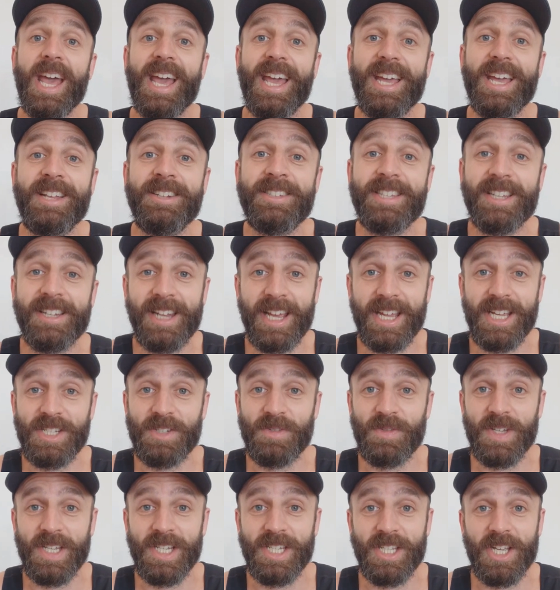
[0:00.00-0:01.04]
In today's
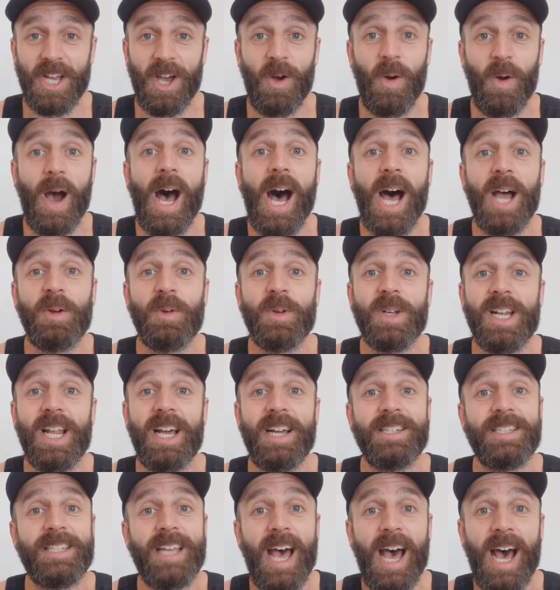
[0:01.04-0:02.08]
video, I would like
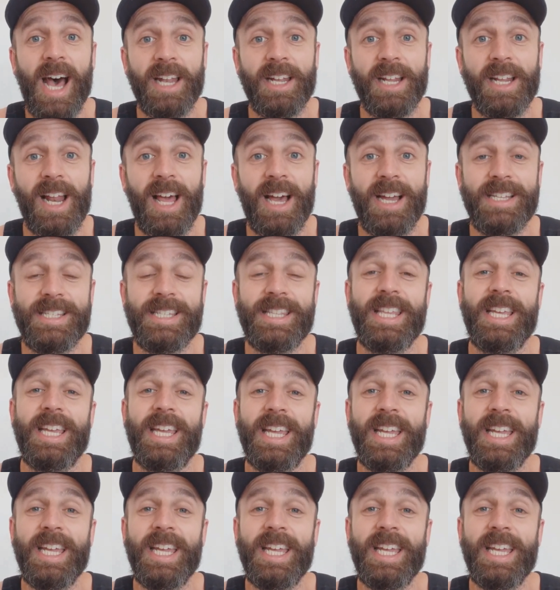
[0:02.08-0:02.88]
to analyze the